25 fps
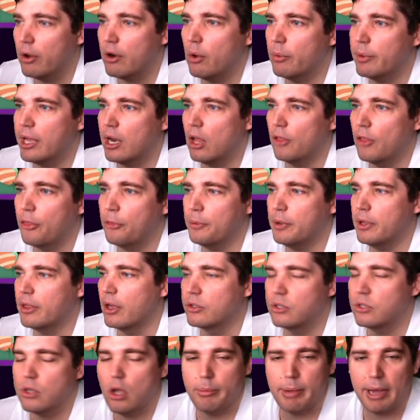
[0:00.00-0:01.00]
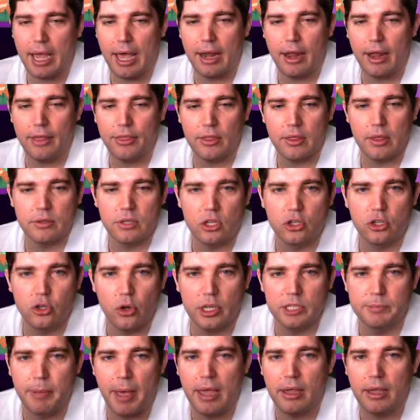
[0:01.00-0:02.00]
Oh, no, we got all three of those. Oh, my God. I thought that was a
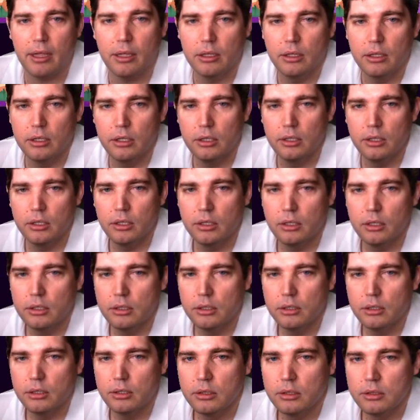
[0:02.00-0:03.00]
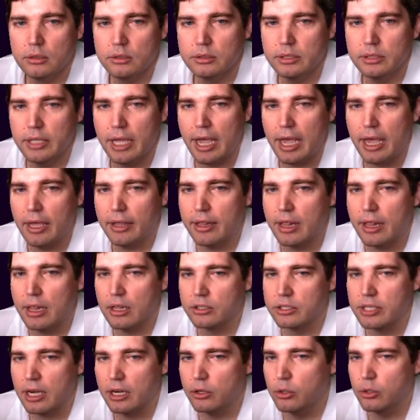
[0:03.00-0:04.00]
choice pack. Dang, that
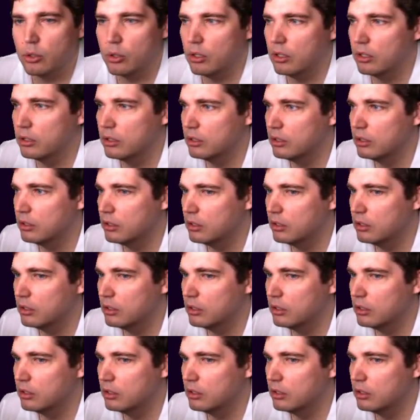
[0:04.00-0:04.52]
looks kind of cool.